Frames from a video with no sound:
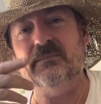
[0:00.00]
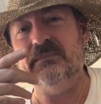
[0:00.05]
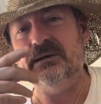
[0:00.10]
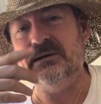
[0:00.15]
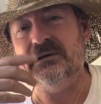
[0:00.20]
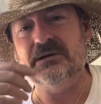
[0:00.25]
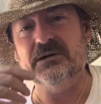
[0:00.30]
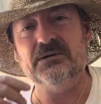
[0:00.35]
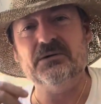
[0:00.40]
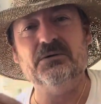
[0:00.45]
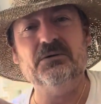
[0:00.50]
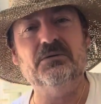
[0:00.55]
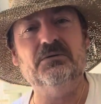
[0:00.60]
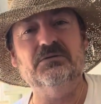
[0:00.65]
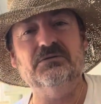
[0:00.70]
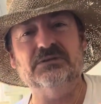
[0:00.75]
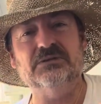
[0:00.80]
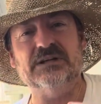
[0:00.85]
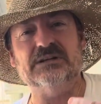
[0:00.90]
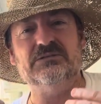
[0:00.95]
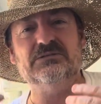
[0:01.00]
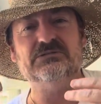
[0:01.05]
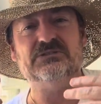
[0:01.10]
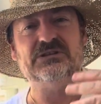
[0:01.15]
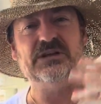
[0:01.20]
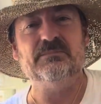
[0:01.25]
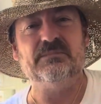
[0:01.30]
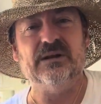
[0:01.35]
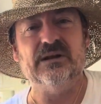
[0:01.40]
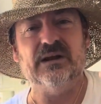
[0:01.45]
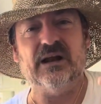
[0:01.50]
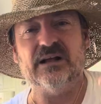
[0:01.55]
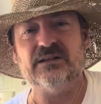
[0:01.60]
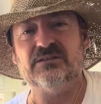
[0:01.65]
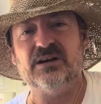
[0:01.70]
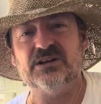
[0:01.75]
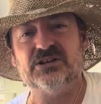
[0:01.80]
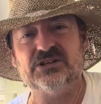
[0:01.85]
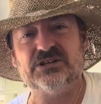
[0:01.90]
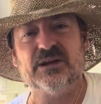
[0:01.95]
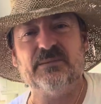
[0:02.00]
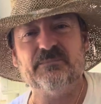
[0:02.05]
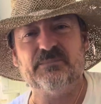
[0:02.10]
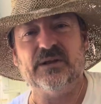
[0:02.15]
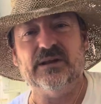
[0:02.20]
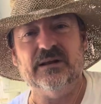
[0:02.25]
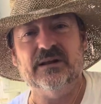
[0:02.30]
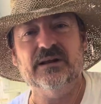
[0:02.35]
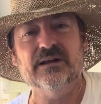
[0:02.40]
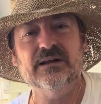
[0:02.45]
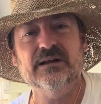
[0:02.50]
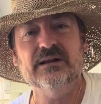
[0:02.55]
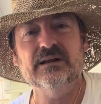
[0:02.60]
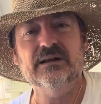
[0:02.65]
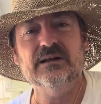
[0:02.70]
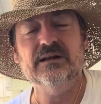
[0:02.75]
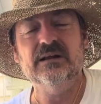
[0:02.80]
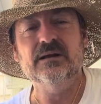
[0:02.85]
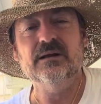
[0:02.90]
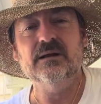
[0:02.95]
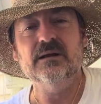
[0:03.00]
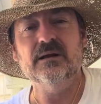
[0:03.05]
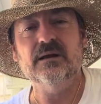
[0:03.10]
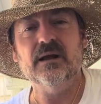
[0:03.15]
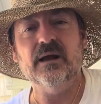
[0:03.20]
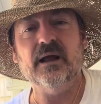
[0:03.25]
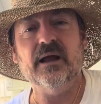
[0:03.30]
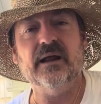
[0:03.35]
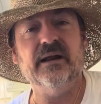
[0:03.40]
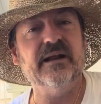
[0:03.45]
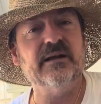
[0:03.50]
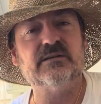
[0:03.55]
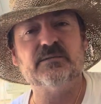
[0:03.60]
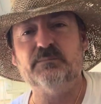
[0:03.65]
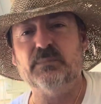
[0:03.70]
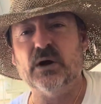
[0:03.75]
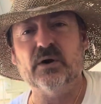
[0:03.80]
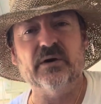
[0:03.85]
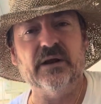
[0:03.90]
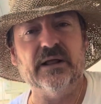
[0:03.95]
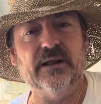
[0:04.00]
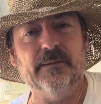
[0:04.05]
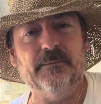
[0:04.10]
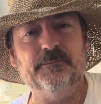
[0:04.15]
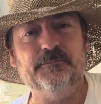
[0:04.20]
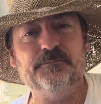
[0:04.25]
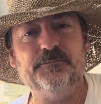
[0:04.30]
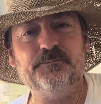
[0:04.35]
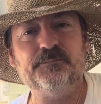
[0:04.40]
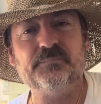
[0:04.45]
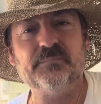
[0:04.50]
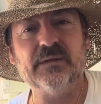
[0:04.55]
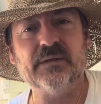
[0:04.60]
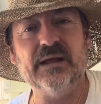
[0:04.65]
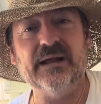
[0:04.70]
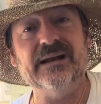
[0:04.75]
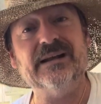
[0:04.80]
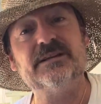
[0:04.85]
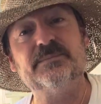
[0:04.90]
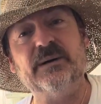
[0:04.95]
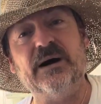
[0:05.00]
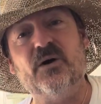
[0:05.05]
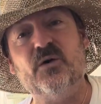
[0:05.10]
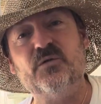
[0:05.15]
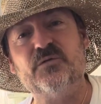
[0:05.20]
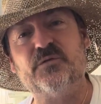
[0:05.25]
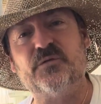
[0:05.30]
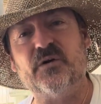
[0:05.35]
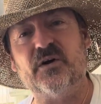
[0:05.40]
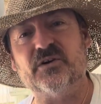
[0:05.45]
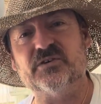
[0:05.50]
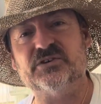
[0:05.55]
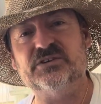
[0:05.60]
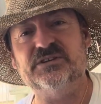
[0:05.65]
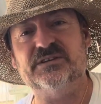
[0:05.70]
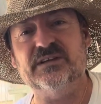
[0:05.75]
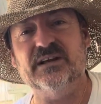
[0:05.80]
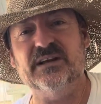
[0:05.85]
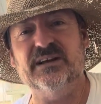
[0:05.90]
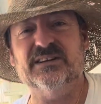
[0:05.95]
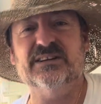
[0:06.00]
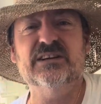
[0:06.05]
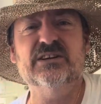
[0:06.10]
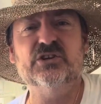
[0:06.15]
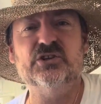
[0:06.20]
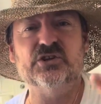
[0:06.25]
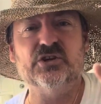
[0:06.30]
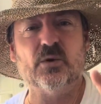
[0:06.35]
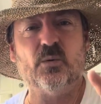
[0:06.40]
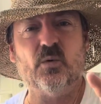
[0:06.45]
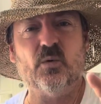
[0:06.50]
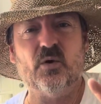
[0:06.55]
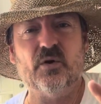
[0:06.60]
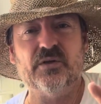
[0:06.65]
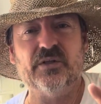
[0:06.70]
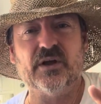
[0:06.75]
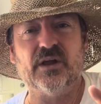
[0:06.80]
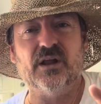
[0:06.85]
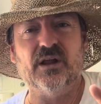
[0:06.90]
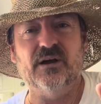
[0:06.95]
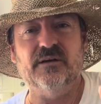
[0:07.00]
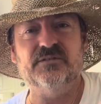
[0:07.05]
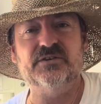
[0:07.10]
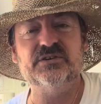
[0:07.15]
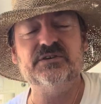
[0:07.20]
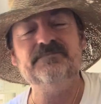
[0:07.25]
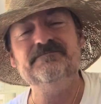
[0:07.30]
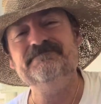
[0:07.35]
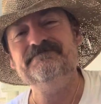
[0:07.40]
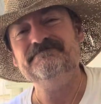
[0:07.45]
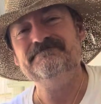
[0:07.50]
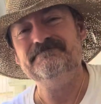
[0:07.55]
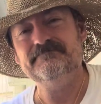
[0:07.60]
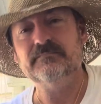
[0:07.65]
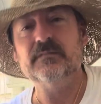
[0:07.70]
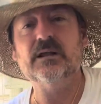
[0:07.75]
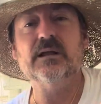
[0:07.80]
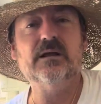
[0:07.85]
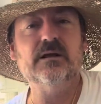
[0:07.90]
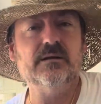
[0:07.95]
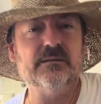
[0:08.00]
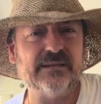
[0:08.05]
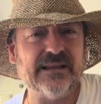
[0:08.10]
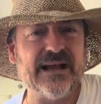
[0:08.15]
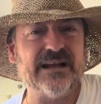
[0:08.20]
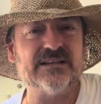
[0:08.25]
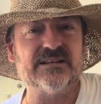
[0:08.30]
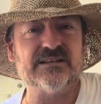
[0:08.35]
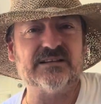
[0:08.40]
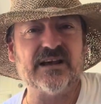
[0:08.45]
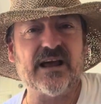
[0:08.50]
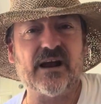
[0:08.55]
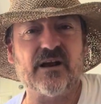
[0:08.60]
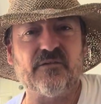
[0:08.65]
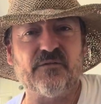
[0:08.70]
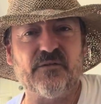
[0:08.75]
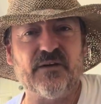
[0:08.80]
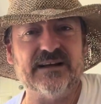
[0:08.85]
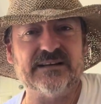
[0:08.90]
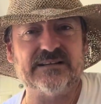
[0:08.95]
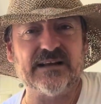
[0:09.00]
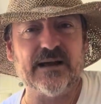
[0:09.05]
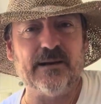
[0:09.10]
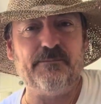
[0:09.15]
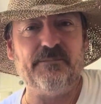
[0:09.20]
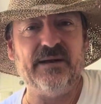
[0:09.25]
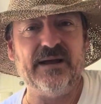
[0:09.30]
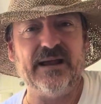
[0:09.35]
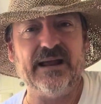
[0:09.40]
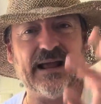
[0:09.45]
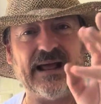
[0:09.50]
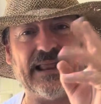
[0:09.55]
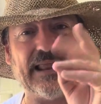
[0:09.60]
my nose, I'll do something, I'll touch something, and it's burning. And it's my own fault, she says. Should have worn the gloves. That's a sacrifice I pay. I